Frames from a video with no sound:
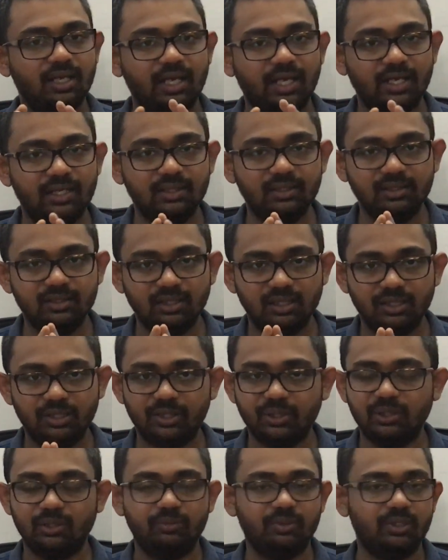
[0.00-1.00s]
and
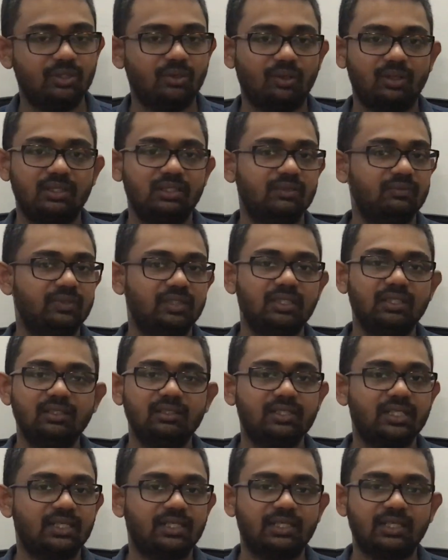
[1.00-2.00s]
continue with all the
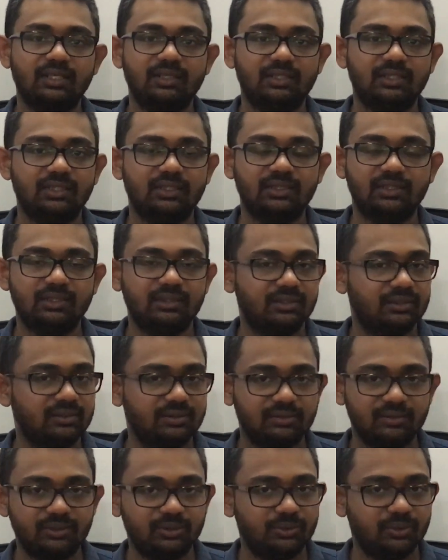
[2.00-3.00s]
work that
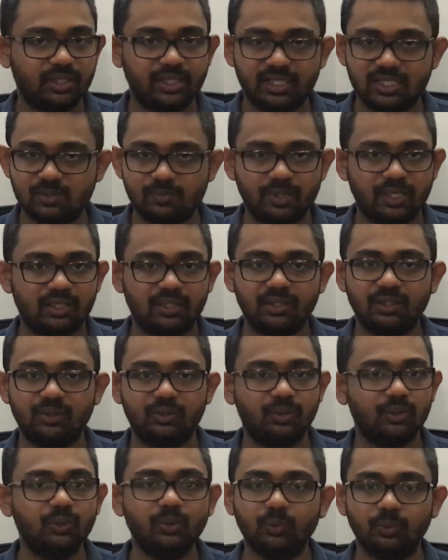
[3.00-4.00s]
you are
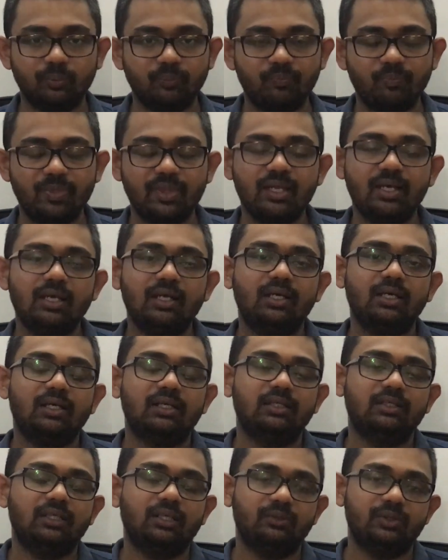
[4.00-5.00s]
expected to do.
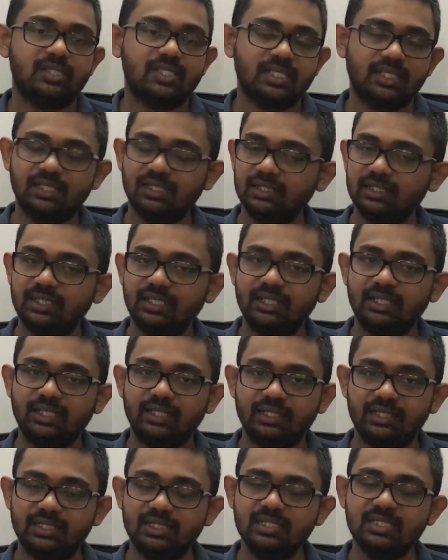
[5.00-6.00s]
Now the second thing
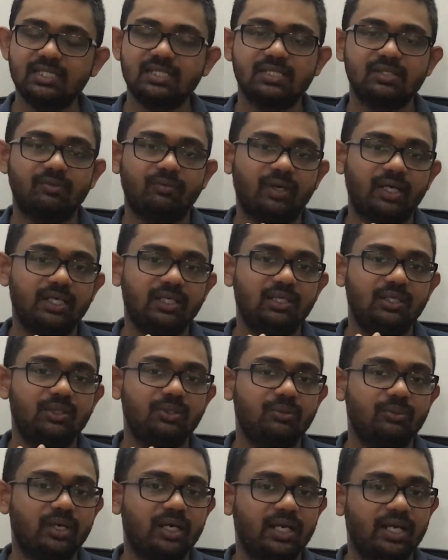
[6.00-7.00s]
is, while
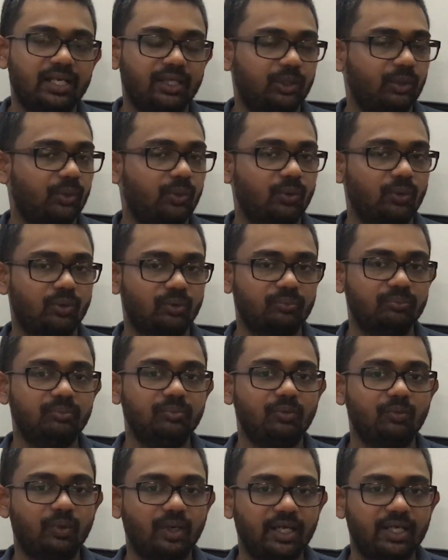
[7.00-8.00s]
you are at
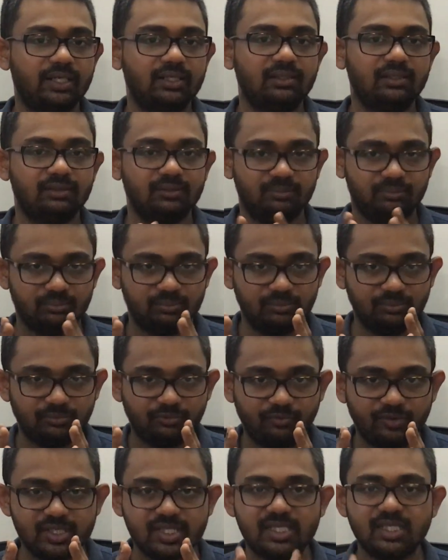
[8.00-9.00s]
home, while
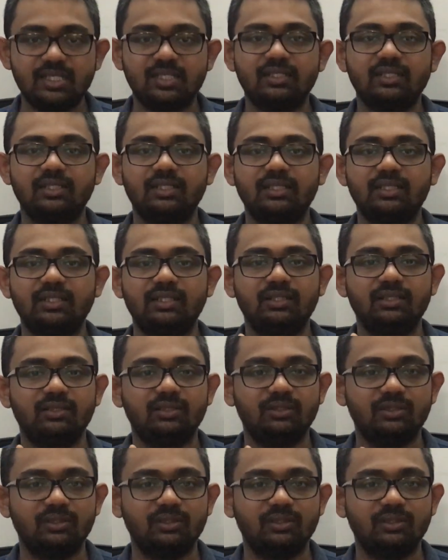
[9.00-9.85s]
physically